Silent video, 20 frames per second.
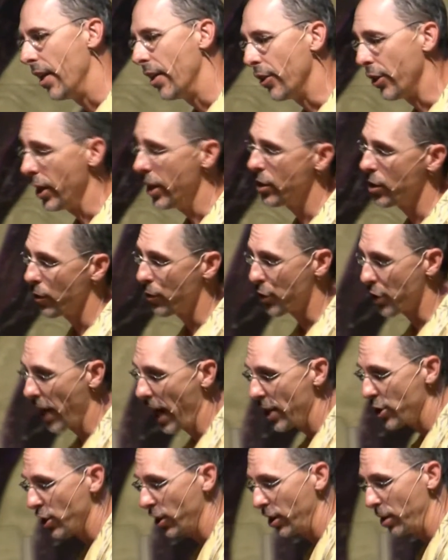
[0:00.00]
Things have
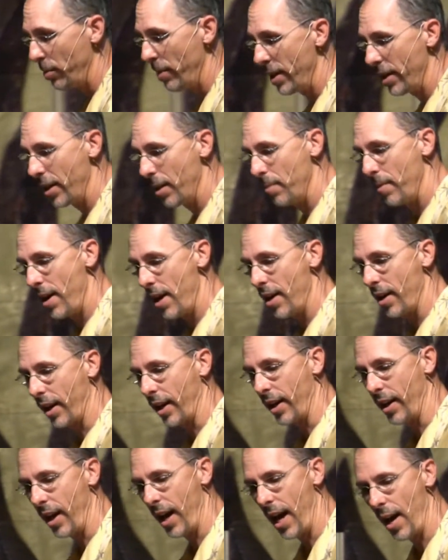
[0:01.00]
changed a little bit in
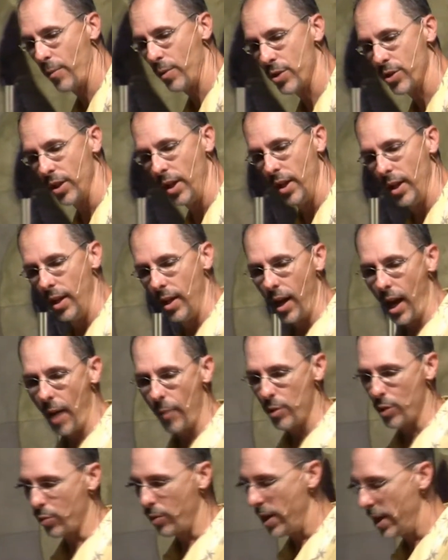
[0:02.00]
America. I
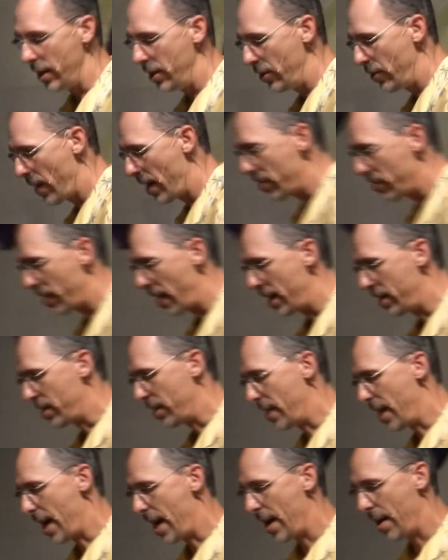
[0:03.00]
was reading USA
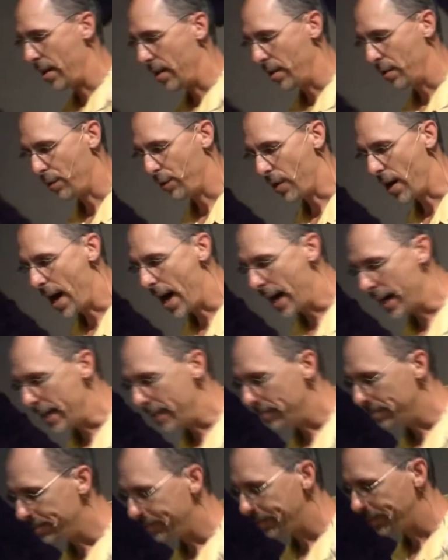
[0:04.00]
Today
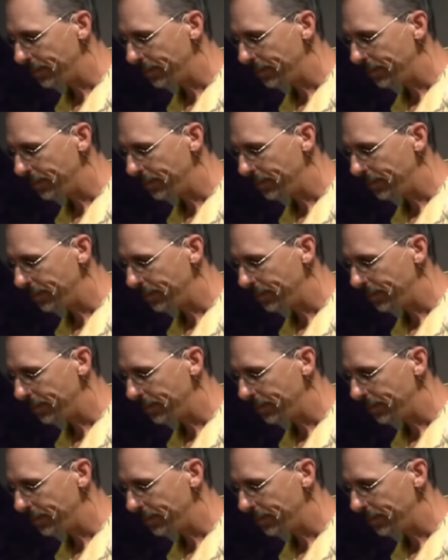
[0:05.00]
Friday,